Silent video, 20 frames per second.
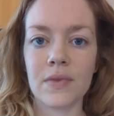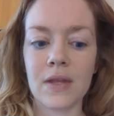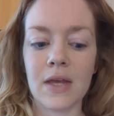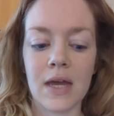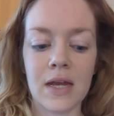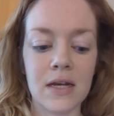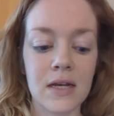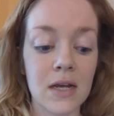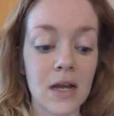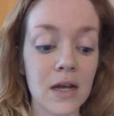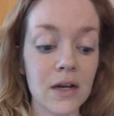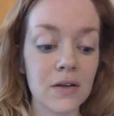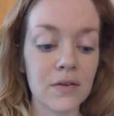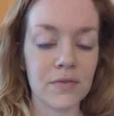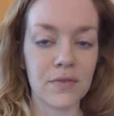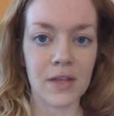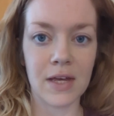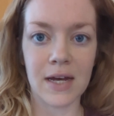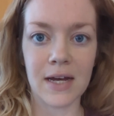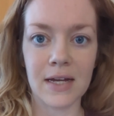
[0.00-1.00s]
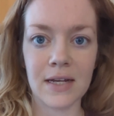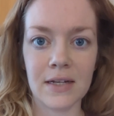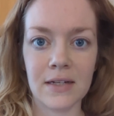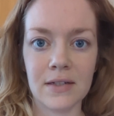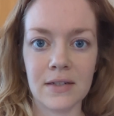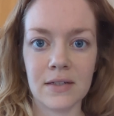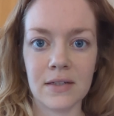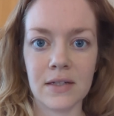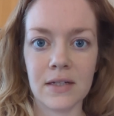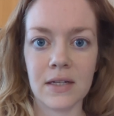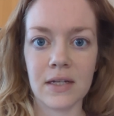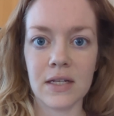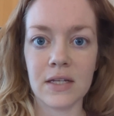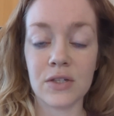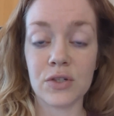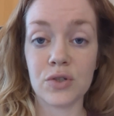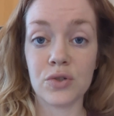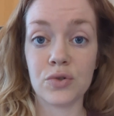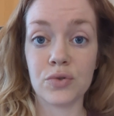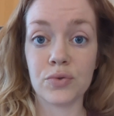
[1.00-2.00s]
And none of that
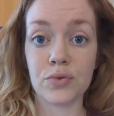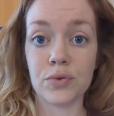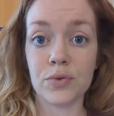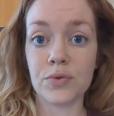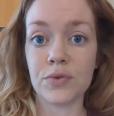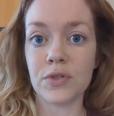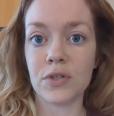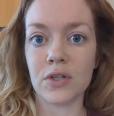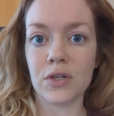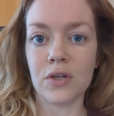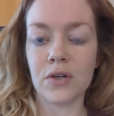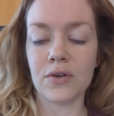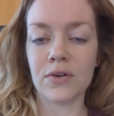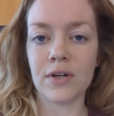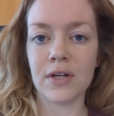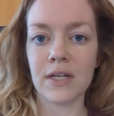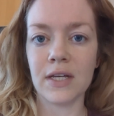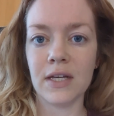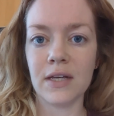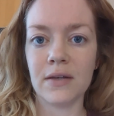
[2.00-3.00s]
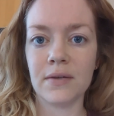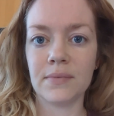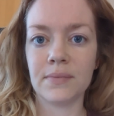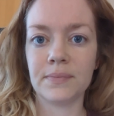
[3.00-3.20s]
is true security.